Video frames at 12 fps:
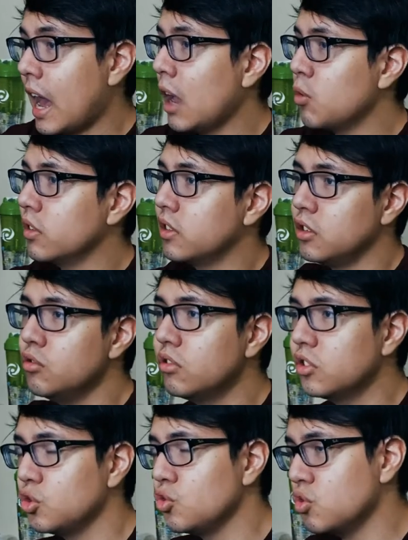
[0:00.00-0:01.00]
I was used
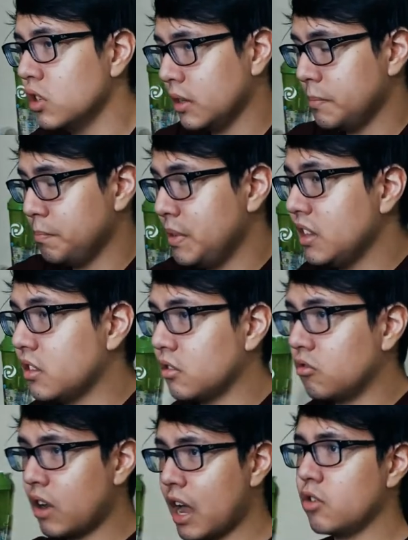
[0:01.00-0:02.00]
to be
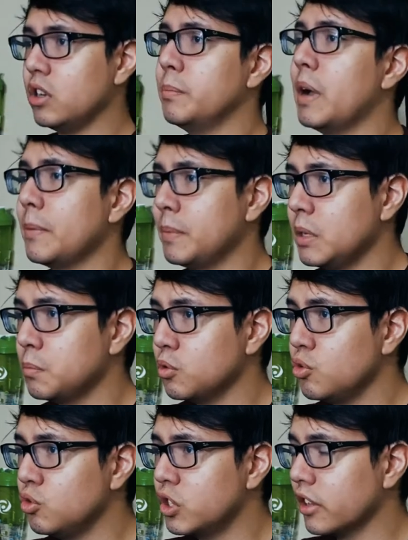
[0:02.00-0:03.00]
surrounded by people
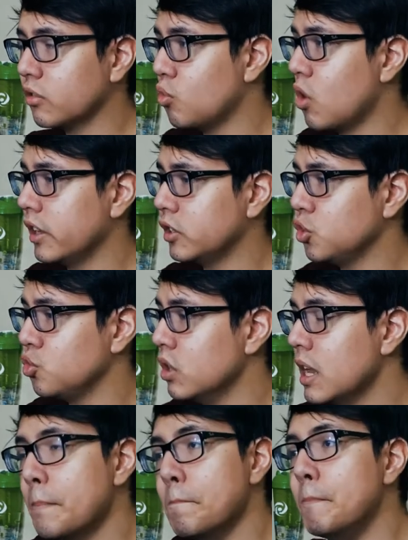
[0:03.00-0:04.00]
who just want to
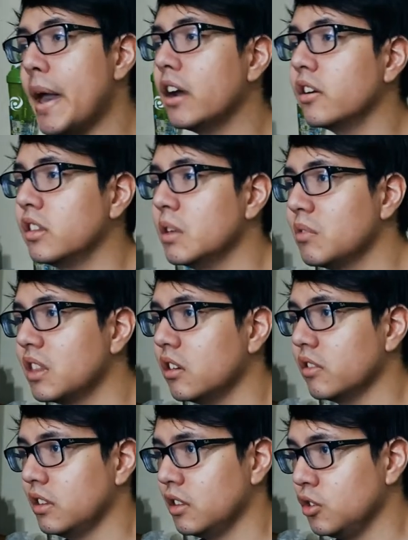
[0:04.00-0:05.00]
better themselves
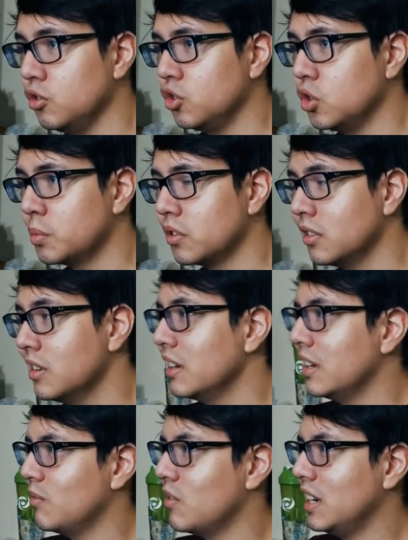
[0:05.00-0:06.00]
as a YouTuber,
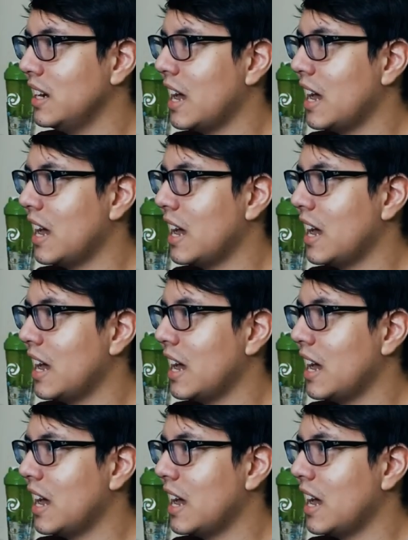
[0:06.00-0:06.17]
when in